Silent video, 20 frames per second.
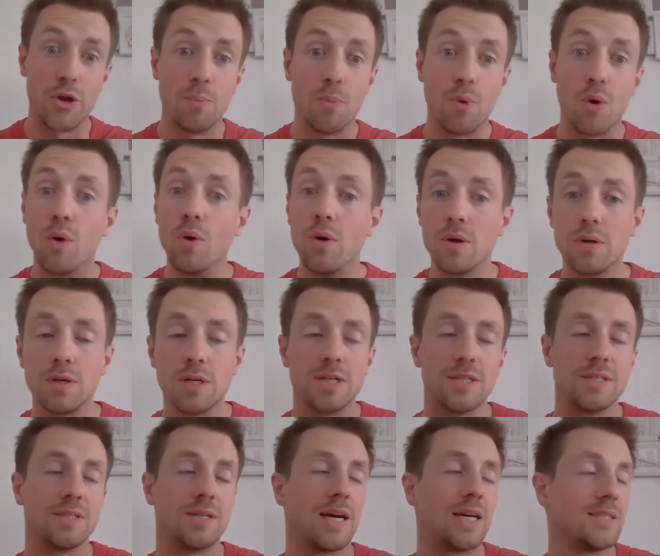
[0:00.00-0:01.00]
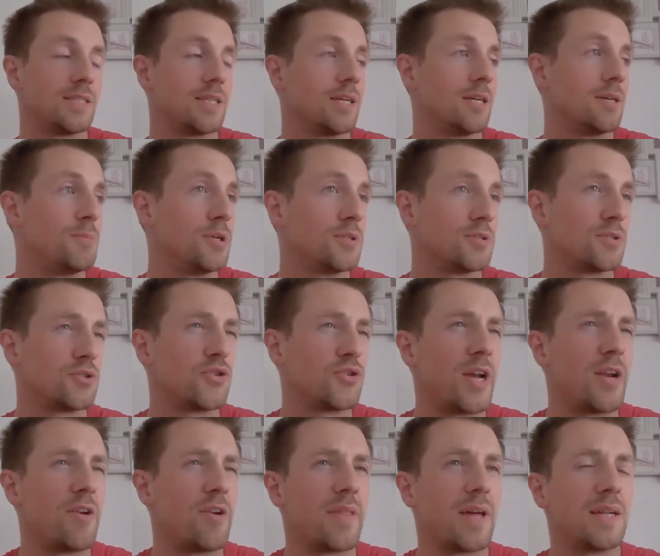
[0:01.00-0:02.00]
more as a personal
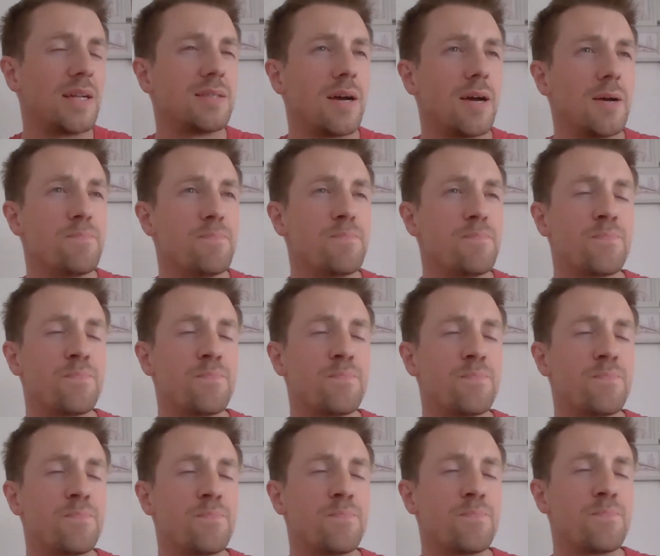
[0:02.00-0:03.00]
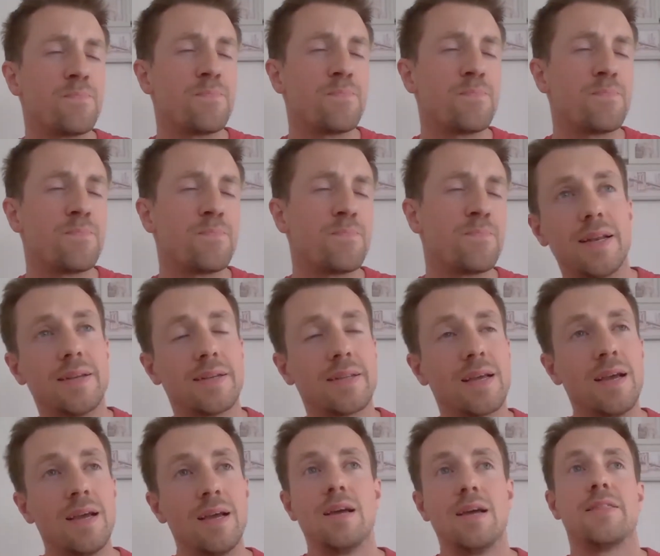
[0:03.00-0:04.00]
trainer at that time. And
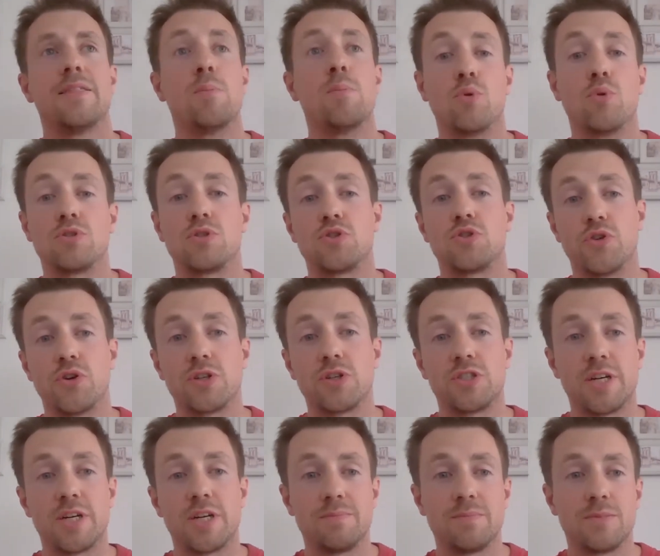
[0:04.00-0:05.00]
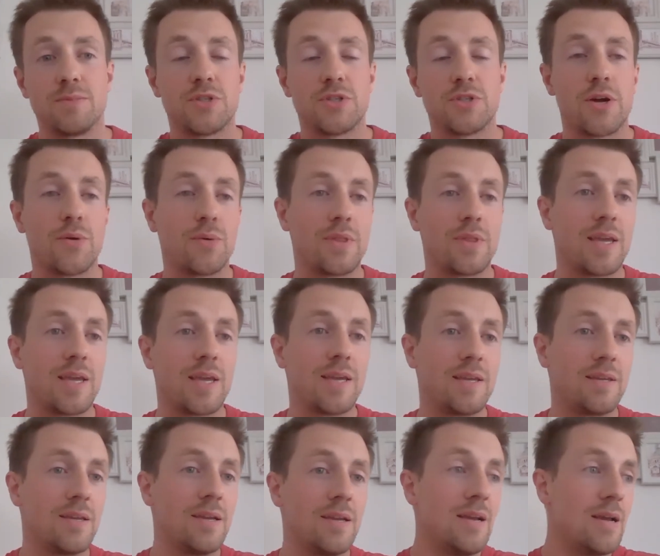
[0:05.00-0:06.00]
they brought structure, so
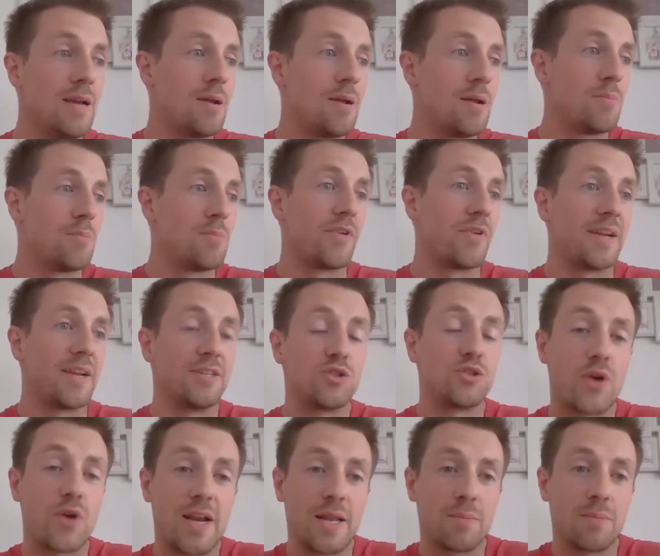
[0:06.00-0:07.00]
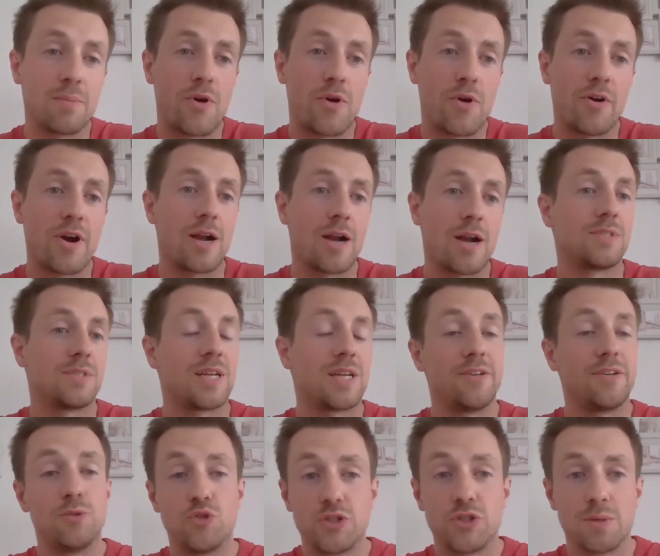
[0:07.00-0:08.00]
they provided training programs and
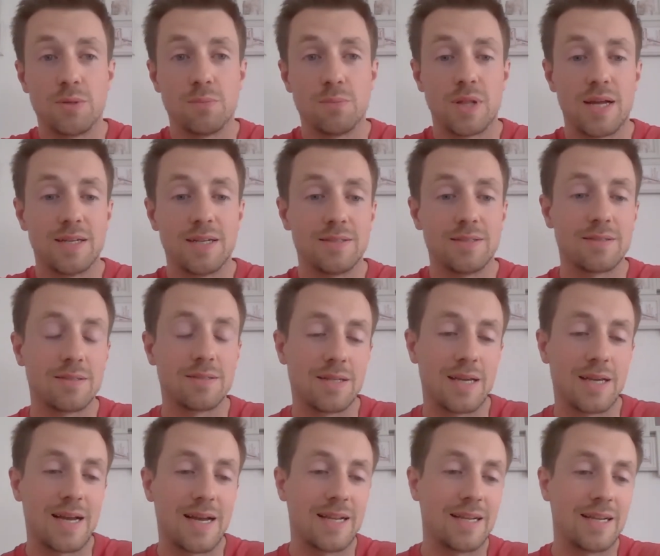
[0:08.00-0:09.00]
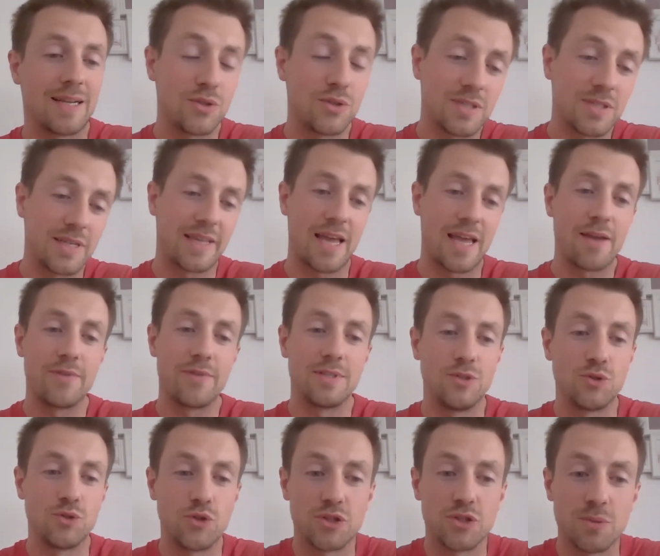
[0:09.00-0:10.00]
nutrition plans. And as soon as I gave these
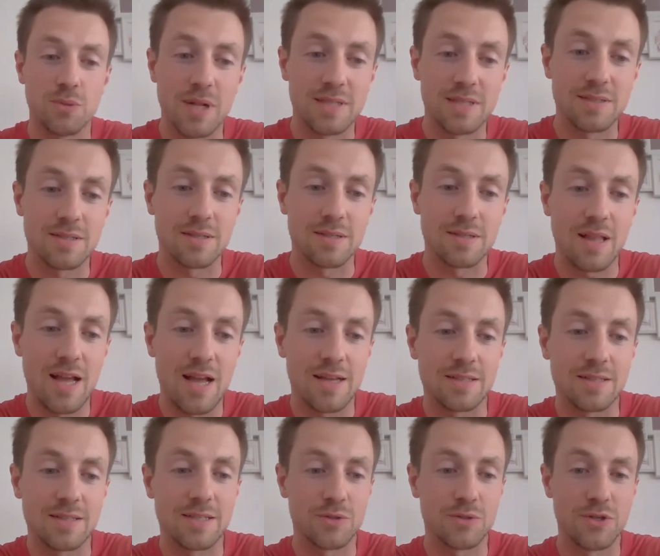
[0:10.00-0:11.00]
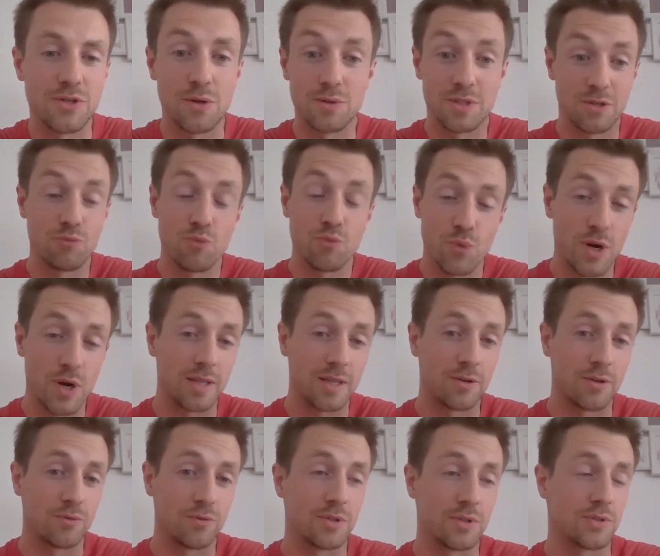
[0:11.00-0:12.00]
nutrition plans to clients, I was noticing really
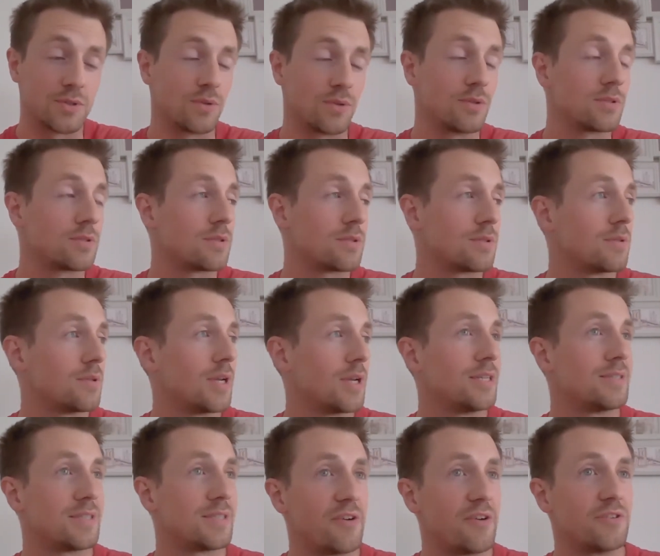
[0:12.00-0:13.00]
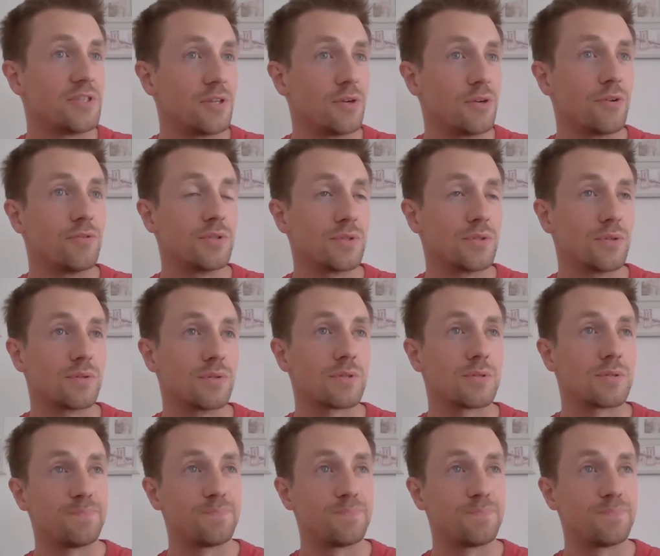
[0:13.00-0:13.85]
good results, like seriously good results.